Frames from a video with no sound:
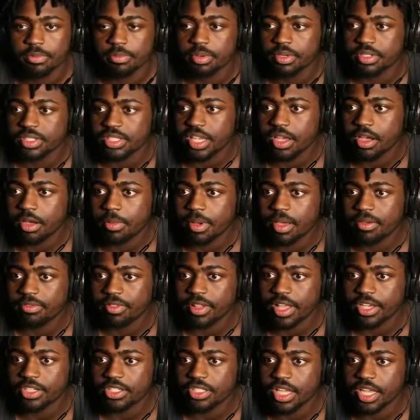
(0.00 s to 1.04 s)
percent on my
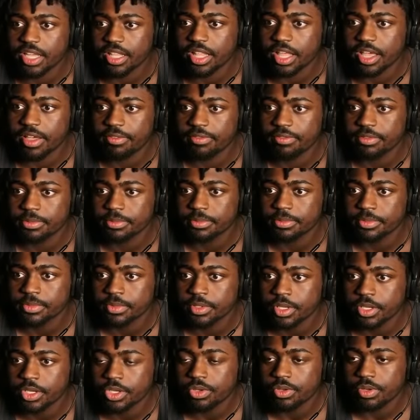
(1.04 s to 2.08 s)
flashlight left. You need a
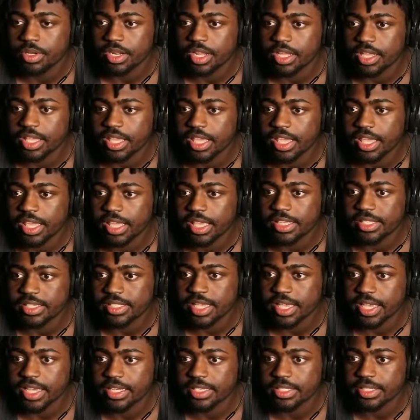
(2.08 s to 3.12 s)
key. You need a key, he
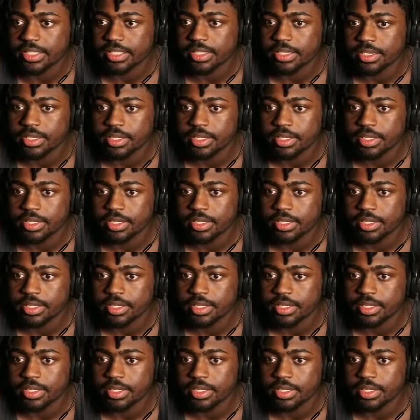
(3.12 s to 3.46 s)
says.